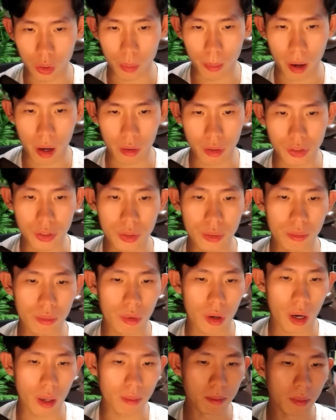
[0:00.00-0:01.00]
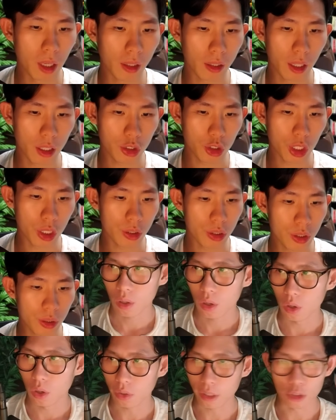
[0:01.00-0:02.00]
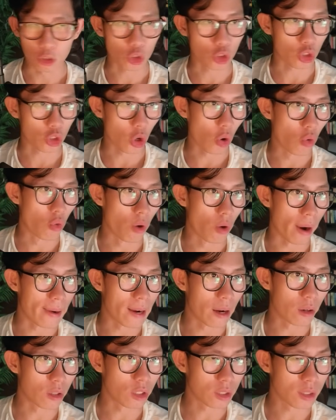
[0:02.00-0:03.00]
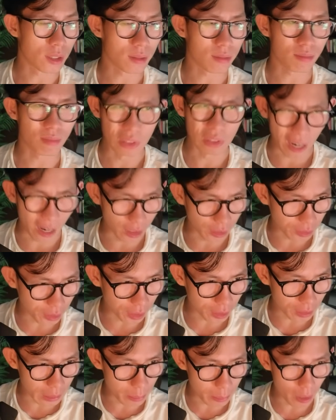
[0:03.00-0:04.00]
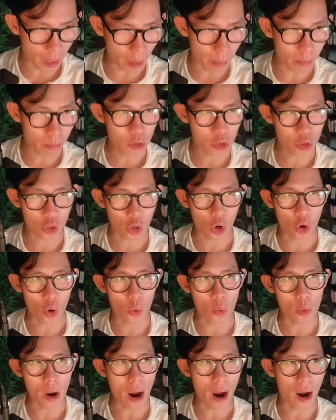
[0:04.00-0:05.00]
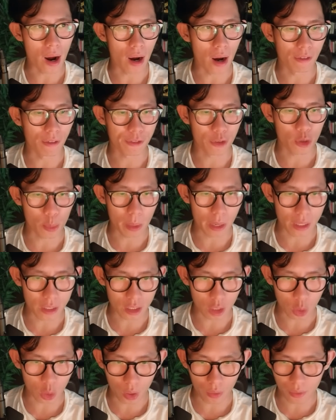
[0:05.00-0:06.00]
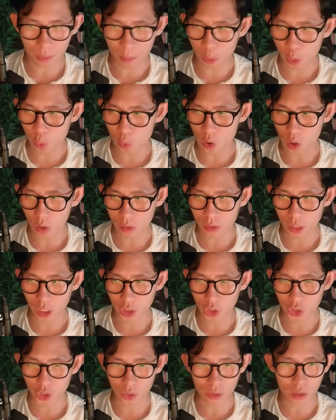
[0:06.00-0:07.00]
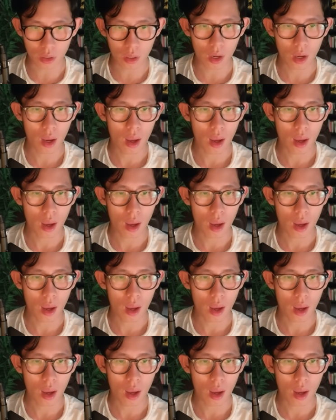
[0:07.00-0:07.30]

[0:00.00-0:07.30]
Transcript: bearish, right? Nothing has changed. Okay, so right now it's 9:30 p.m. So we are a few minutes away from New York session.